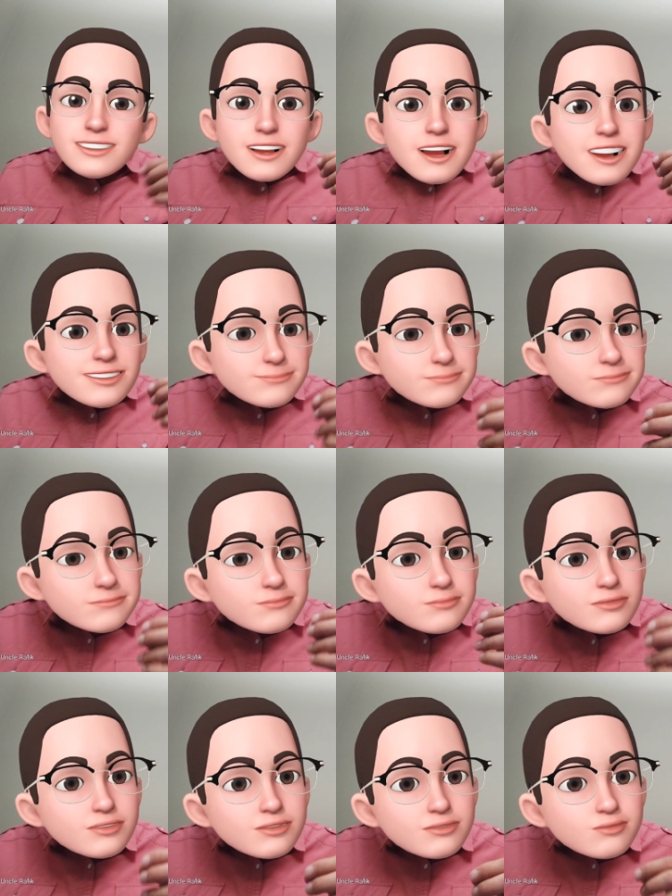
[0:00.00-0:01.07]
I want from
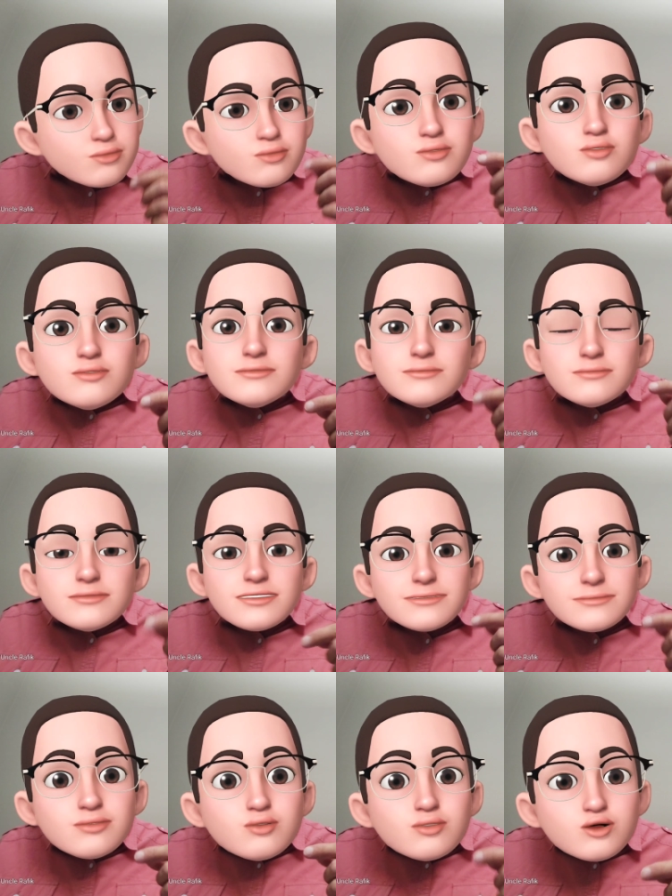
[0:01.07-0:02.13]
you to, to
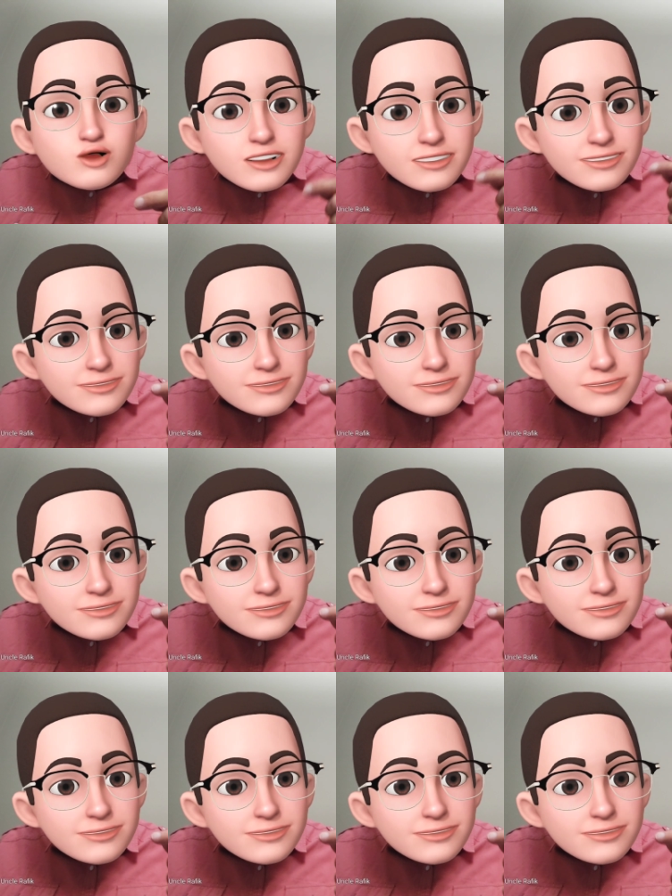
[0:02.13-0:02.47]
keep watching